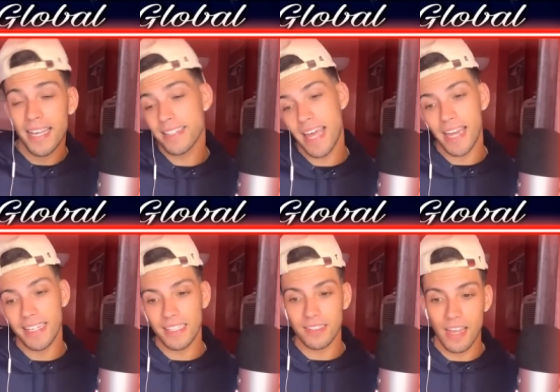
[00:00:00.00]
is
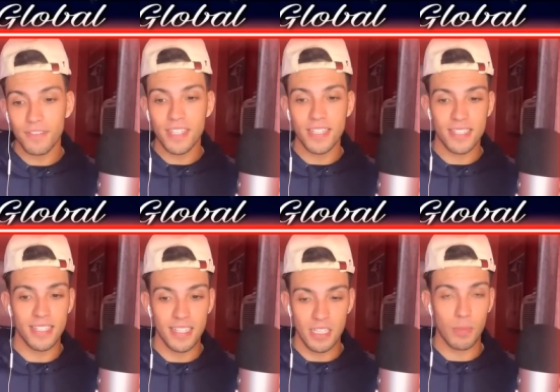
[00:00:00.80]
that you'll love to
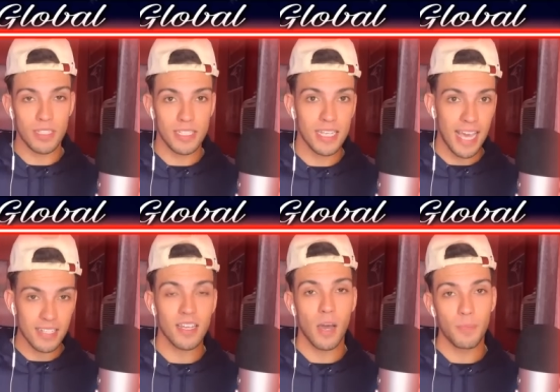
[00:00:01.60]
see some of these
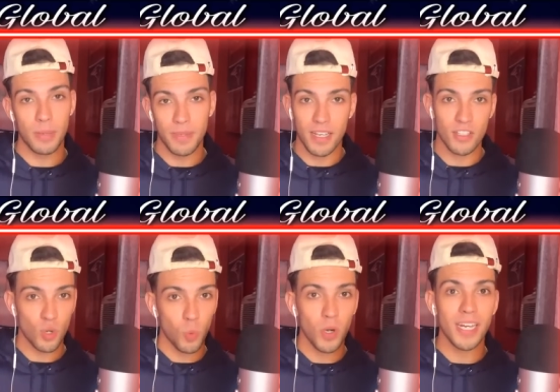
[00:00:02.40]
guests come in because they're
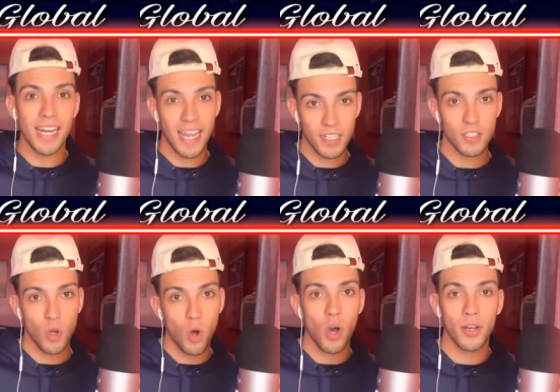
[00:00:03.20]
working hands
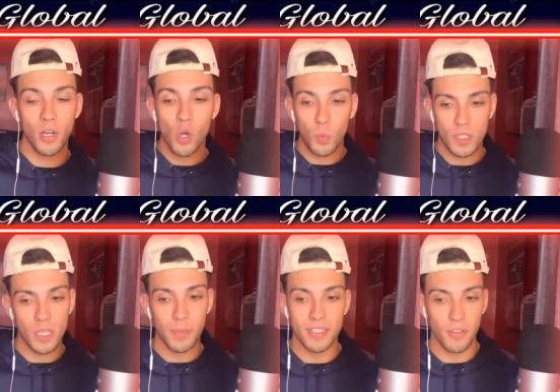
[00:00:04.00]
on with some of
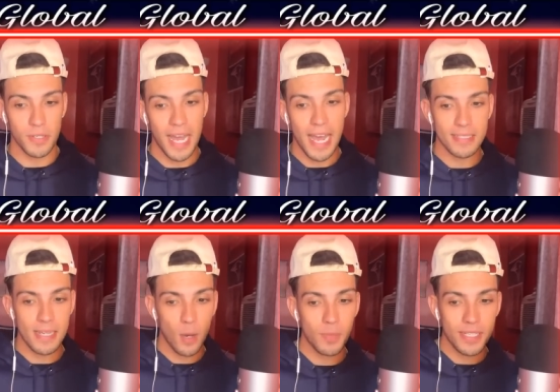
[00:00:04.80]
these other guys and
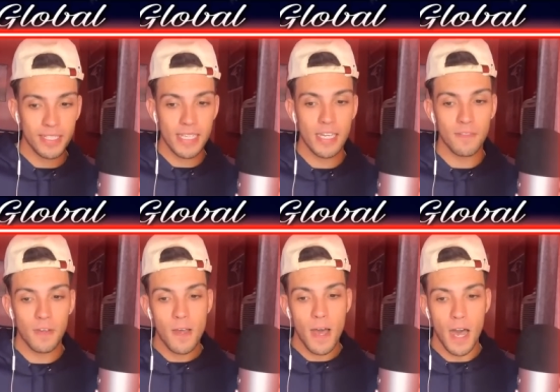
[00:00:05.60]
helping give
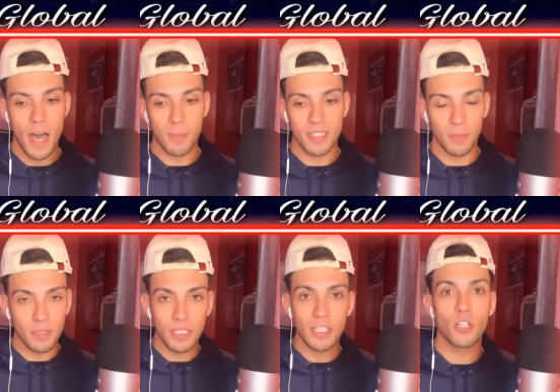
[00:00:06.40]
um, some
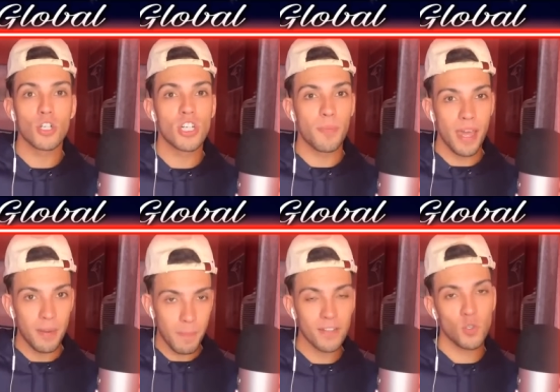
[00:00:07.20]
leadership and
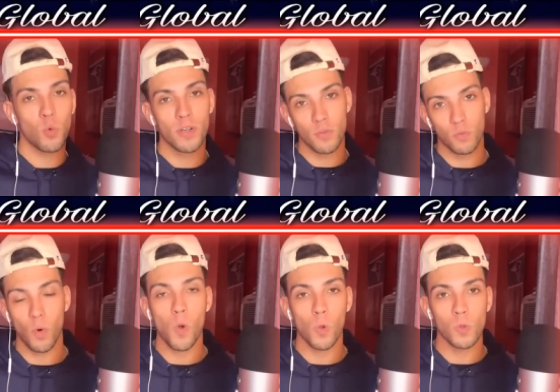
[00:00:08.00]
mentoring
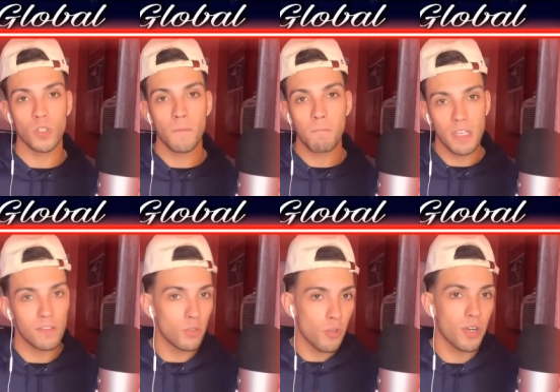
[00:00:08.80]
roles even
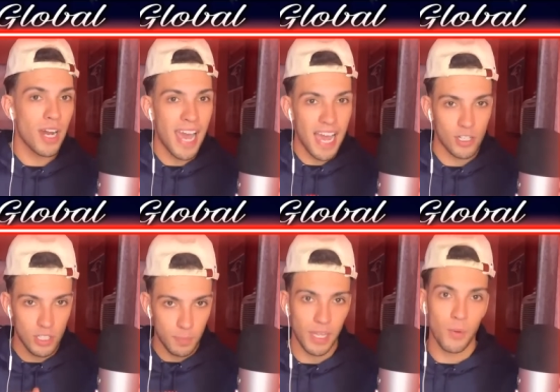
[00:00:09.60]
though they're not actually
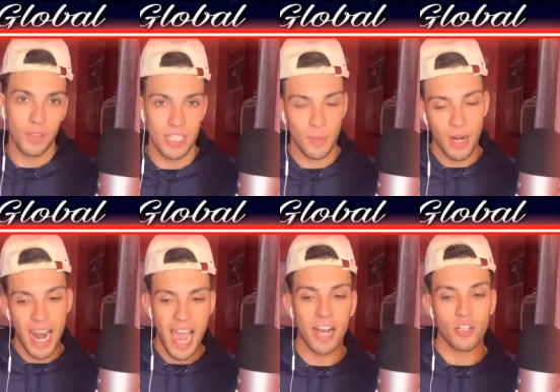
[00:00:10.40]
playing with the team or not
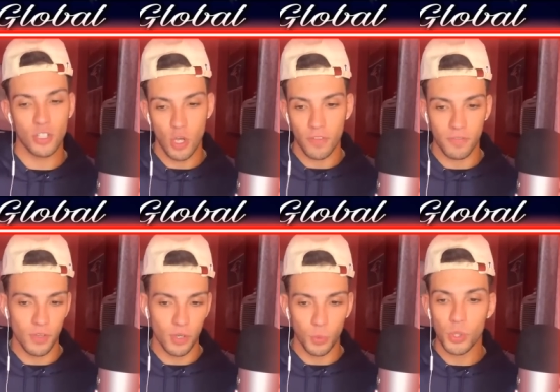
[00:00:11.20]
actually on the
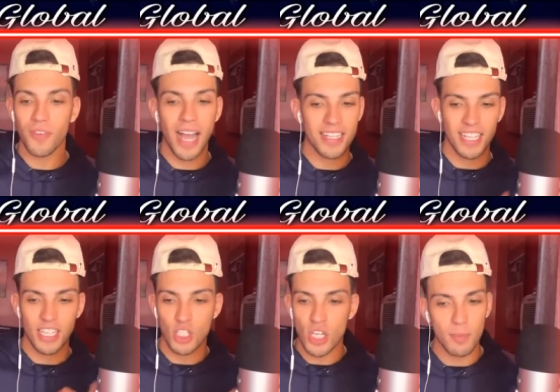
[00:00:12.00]
field. When you have guys like
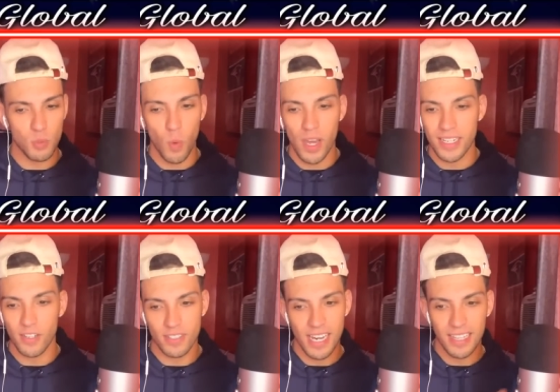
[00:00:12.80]
James White in here
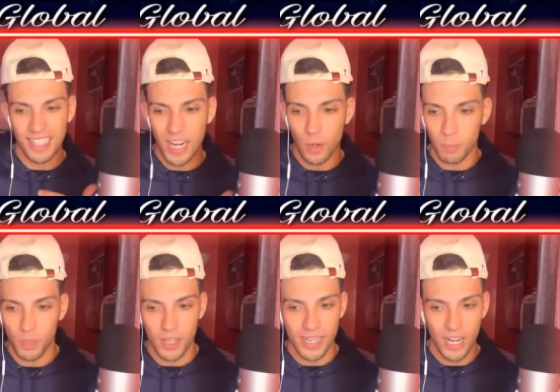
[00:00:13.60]
today, LeGarrette
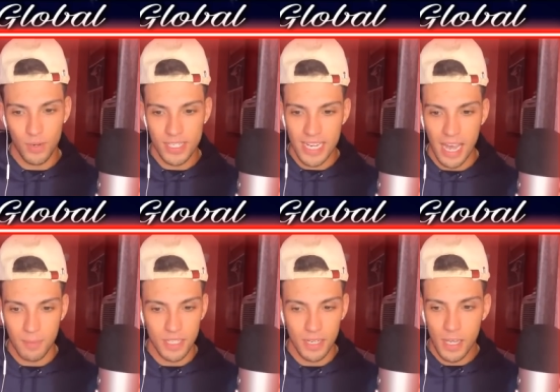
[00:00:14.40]
Blunt, Aaron Dobson,